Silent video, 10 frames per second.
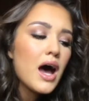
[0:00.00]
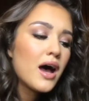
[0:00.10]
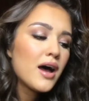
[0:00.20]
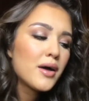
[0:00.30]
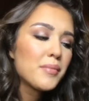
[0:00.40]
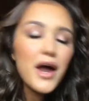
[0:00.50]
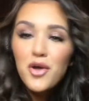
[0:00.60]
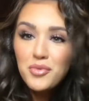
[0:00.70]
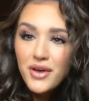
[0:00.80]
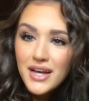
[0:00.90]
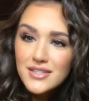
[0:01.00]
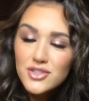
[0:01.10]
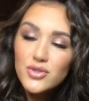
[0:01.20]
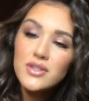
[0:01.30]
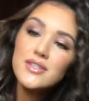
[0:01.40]
I hope you guys
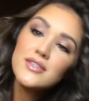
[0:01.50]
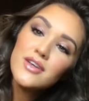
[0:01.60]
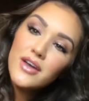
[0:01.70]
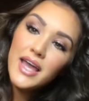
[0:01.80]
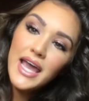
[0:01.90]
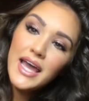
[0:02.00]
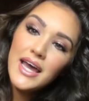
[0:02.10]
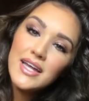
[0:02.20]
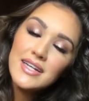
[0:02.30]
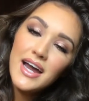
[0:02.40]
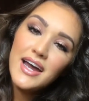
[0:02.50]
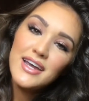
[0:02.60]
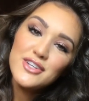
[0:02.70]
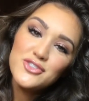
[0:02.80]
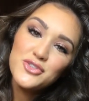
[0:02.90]
enjoyed this look, and I
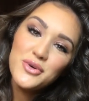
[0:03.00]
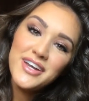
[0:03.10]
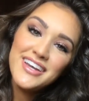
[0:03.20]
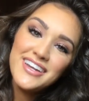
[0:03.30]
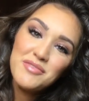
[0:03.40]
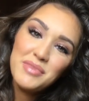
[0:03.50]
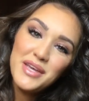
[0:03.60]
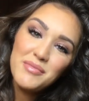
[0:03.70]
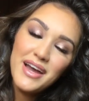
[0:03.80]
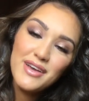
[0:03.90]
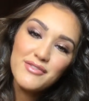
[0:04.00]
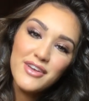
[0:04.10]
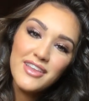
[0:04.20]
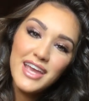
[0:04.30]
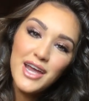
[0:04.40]
enjoyed being back in
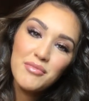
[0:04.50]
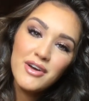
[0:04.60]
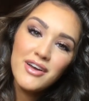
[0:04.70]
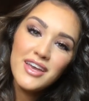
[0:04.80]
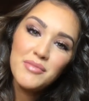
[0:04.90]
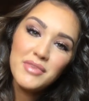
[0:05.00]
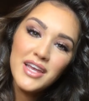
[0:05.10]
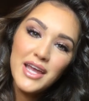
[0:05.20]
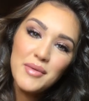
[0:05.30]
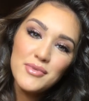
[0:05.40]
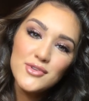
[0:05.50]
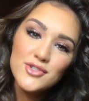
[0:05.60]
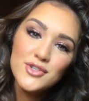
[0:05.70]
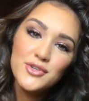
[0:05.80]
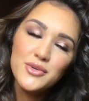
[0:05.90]
front of the camera and being able
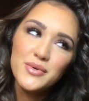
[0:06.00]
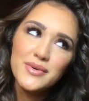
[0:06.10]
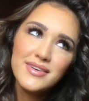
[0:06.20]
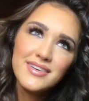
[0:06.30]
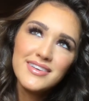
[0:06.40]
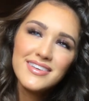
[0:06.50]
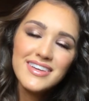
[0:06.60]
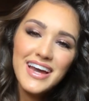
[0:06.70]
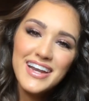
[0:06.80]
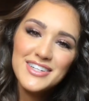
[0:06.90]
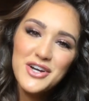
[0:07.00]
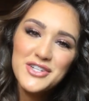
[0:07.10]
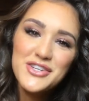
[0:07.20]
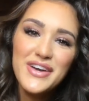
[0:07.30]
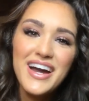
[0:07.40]
to kind of talk
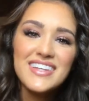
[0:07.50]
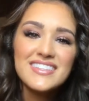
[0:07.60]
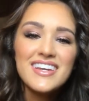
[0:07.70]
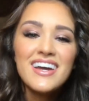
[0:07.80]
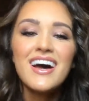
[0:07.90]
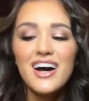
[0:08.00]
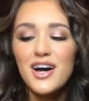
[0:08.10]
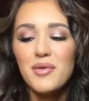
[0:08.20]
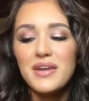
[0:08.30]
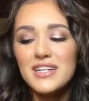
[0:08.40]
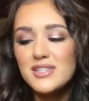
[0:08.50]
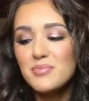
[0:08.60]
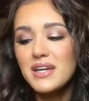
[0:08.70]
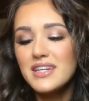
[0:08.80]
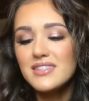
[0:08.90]
to you guys and
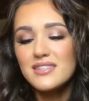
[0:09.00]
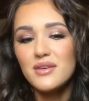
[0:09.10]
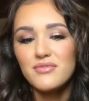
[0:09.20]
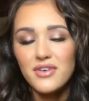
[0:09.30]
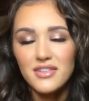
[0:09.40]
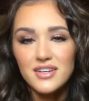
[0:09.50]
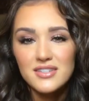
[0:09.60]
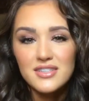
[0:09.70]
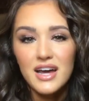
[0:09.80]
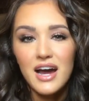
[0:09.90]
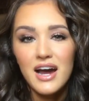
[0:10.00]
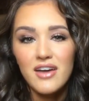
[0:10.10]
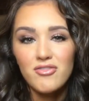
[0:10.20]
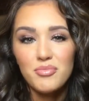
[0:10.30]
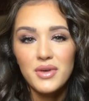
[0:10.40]
explain some fun looks that
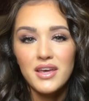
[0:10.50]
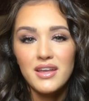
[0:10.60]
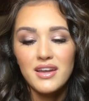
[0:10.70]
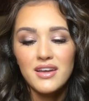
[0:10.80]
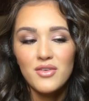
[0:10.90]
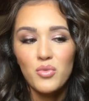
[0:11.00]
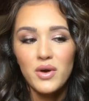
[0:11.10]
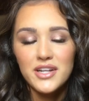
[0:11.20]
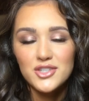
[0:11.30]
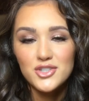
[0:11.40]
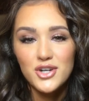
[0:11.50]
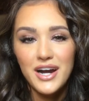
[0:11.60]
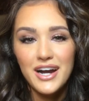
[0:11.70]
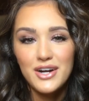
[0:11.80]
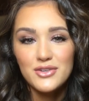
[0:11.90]
I've been wanting to
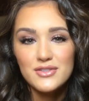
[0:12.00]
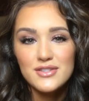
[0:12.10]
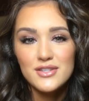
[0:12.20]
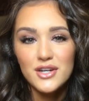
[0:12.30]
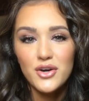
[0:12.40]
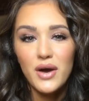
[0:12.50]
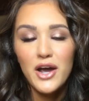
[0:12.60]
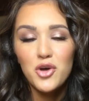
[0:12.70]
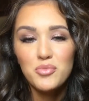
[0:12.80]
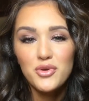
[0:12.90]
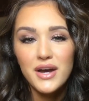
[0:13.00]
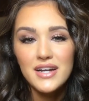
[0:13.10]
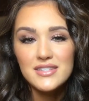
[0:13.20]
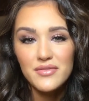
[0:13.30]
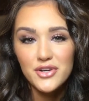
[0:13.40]
try out. So I hope you
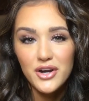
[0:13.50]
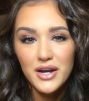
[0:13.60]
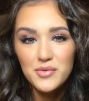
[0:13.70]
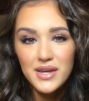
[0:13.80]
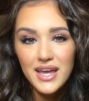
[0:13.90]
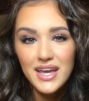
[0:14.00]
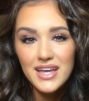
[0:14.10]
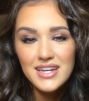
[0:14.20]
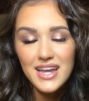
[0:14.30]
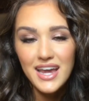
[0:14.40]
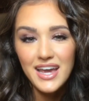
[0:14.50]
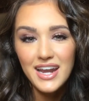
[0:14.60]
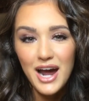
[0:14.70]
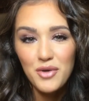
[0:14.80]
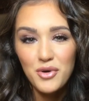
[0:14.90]
guys have a great weekend, and
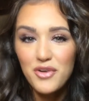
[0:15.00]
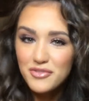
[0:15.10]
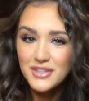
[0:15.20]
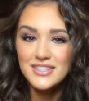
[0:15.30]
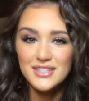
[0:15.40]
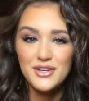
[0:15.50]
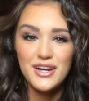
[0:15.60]
I will hopefully see you